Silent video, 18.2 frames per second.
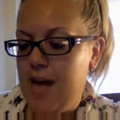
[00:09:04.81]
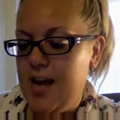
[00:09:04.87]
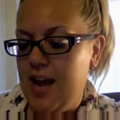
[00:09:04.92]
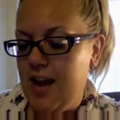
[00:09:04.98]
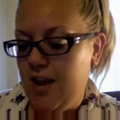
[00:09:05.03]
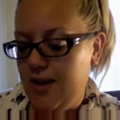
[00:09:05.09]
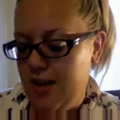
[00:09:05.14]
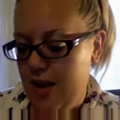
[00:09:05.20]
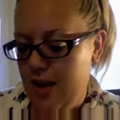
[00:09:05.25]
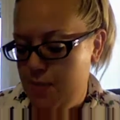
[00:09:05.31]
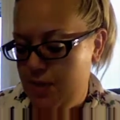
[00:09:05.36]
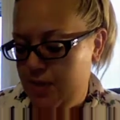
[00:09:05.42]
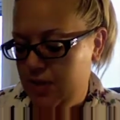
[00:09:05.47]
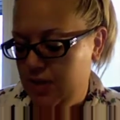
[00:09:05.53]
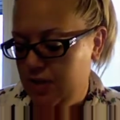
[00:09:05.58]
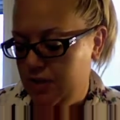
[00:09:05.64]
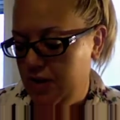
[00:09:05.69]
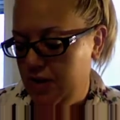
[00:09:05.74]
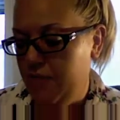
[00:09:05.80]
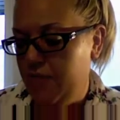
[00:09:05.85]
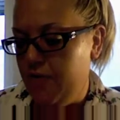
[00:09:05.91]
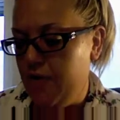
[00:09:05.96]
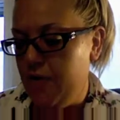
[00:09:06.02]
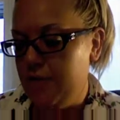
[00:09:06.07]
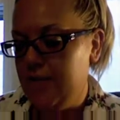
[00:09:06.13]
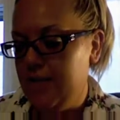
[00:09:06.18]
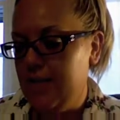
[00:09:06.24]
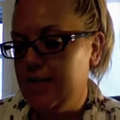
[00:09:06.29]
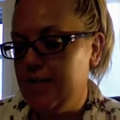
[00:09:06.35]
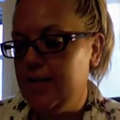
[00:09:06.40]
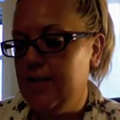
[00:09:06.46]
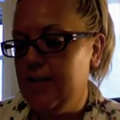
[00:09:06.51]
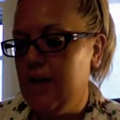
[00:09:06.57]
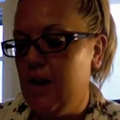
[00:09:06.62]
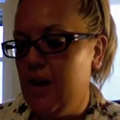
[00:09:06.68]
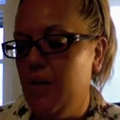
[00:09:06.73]
Hair Day Mystery from
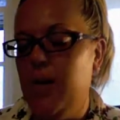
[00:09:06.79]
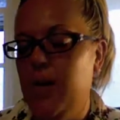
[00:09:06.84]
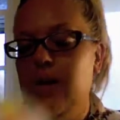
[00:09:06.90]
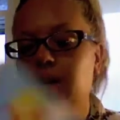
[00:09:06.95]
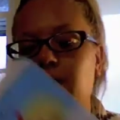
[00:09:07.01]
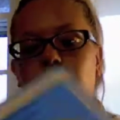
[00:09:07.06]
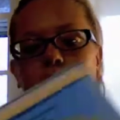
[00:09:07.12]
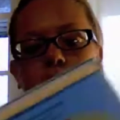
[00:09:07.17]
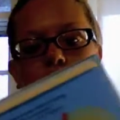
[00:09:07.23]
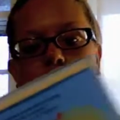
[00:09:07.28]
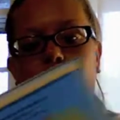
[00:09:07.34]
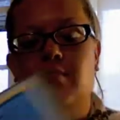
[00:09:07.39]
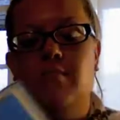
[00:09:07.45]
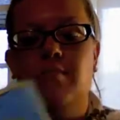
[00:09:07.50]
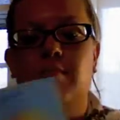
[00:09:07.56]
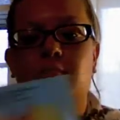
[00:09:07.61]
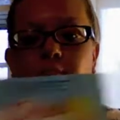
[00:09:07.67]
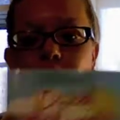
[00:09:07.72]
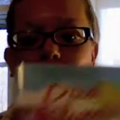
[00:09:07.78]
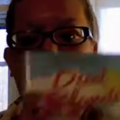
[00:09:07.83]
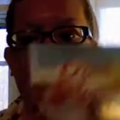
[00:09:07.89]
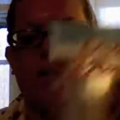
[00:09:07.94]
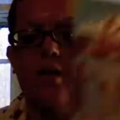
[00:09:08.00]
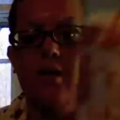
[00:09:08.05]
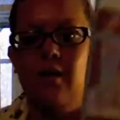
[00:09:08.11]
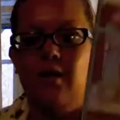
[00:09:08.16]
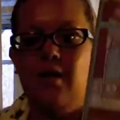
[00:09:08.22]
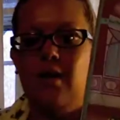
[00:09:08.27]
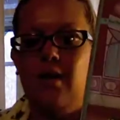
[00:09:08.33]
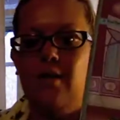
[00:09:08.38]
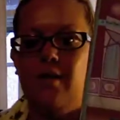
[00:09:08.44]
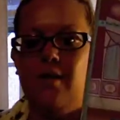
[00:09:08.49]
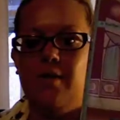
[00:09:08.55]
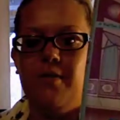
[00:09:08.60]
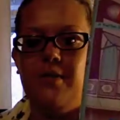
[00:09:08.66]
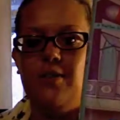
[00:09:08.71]
Nancy Cohen. I
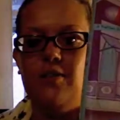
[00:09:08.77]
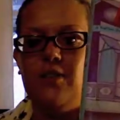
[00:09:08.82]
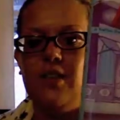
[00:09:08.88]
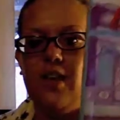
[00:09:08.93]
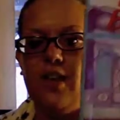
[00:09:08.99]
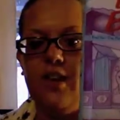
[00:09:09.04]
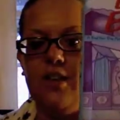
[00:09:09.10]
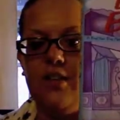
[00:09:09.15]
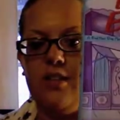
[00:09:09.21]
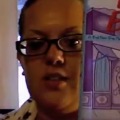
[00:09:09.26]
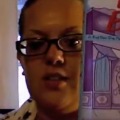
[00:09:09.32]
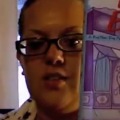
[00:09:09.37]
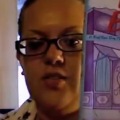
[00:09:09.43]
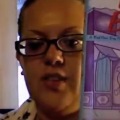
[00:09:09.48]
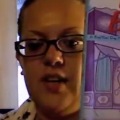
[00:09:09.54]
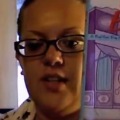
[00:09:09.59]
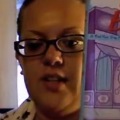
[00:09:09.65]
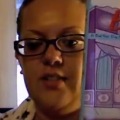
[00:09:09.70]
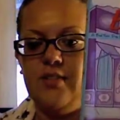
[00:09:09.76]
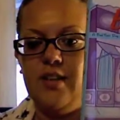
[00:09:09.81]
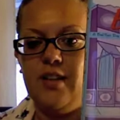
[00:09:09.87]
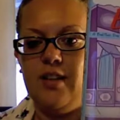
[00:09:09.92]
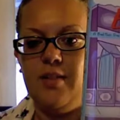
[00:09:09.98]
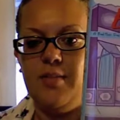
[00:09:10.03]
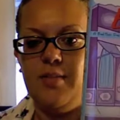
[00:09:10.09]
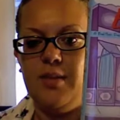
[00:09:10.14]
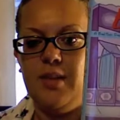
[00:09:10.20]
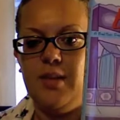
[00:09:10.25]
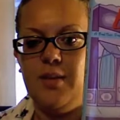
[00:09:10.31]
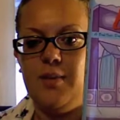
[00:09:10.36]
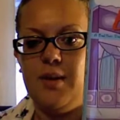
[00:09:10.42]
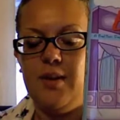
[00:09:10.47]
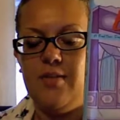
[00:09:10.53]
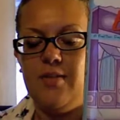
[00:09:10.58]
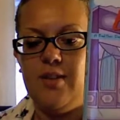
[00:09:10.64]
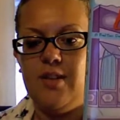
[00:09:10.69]
don't know, they just kind of looked fun, and I'm like,
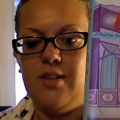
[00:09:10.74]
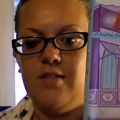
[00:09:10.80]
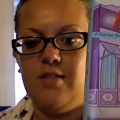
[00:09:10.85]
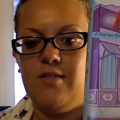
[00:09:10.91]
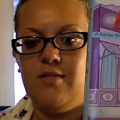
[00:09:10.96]
whatever.